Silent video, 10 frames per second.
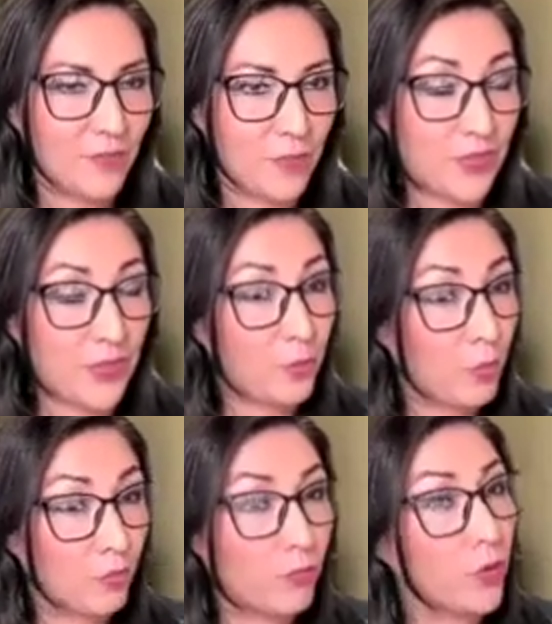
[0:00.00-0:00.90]
but their
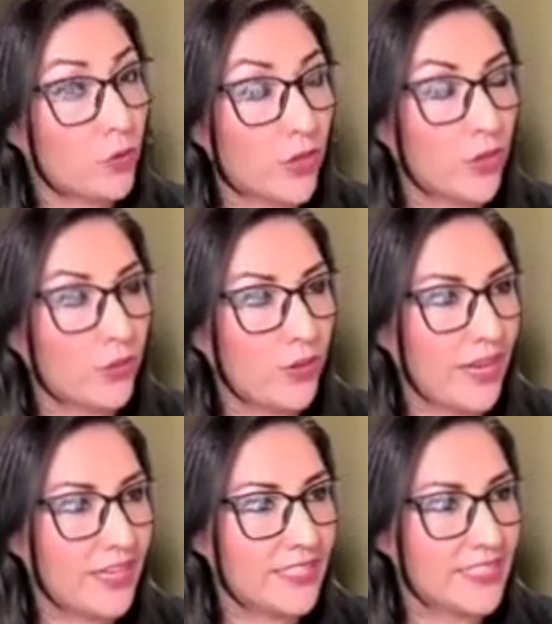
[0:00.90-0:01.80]
portfolio
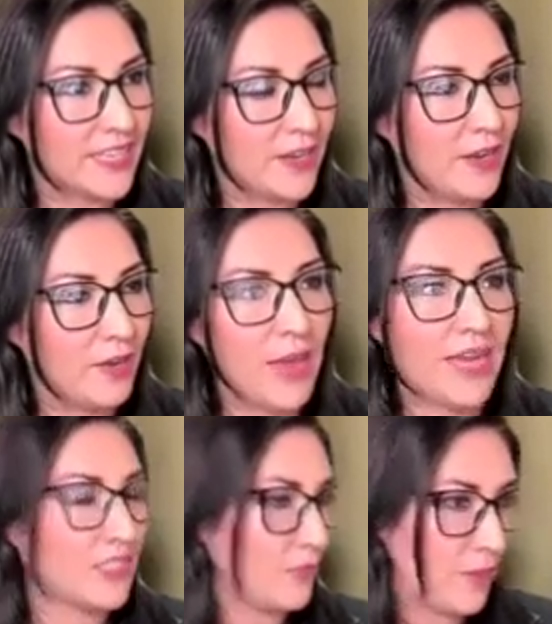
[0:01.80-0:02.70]
has a
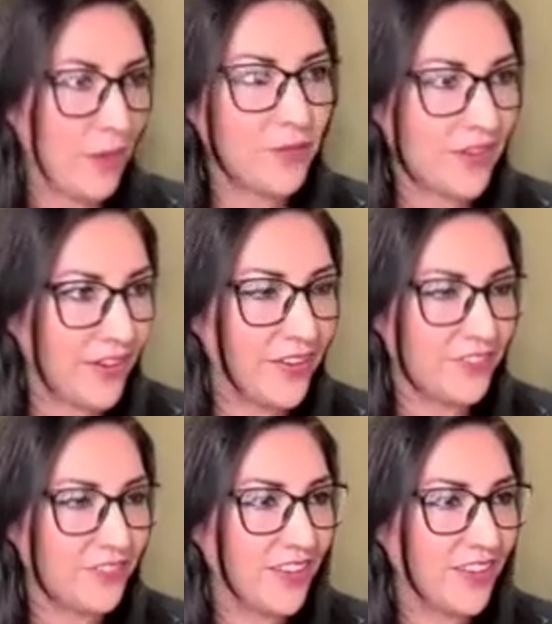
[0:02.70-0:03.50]
massive amount of